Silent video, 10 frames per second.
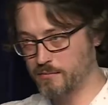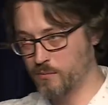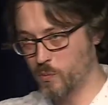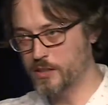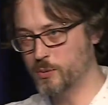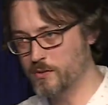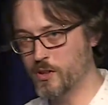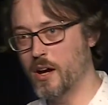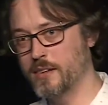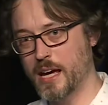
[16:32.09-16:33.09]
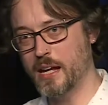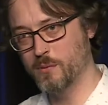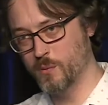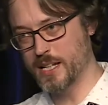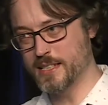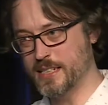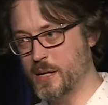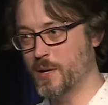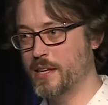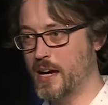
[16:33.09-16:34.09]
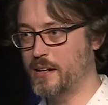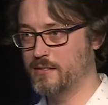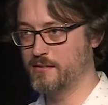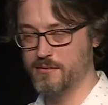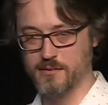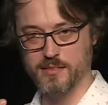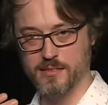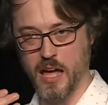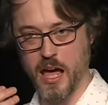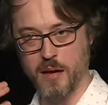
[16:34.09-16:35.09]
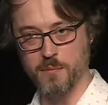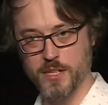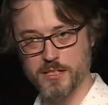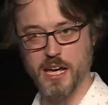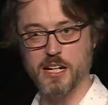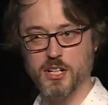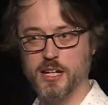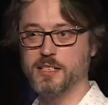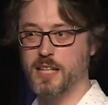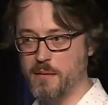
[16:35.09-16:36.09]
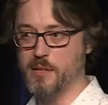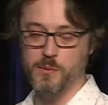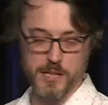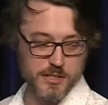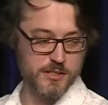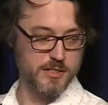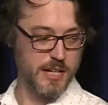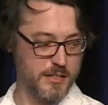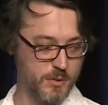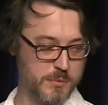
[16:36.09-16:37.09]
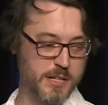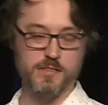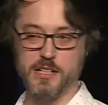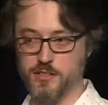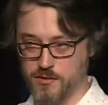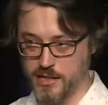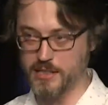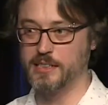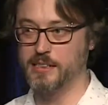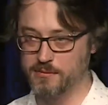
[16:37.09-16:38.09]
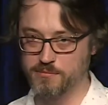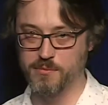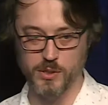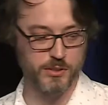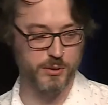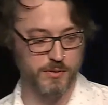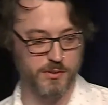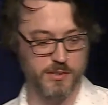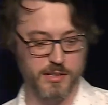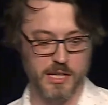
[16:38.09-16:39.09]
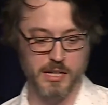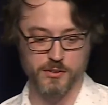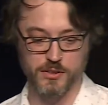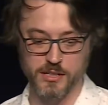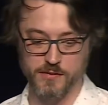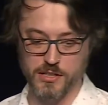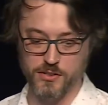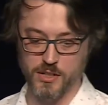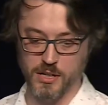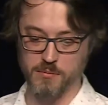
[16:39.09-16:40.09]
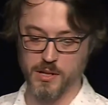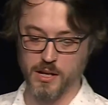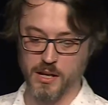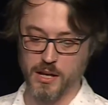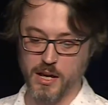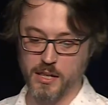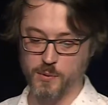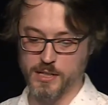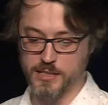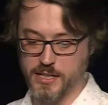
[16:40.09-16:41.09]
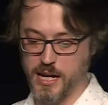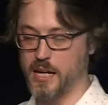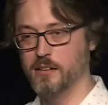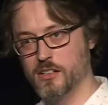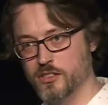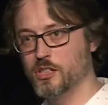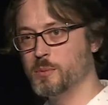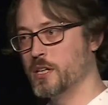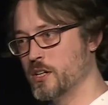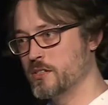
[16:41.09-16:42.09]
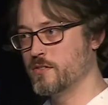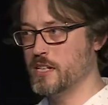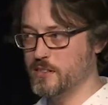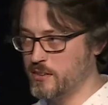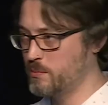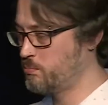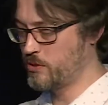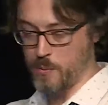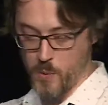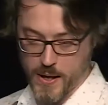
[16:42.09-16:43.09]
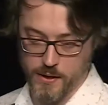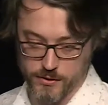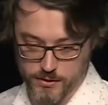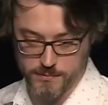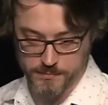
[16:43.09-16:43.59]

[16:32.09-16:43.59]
Once we've got that, we can see where the state change is happening. We can start to emit events directly onto the event stream, and then we can start consuming those events somewhere else.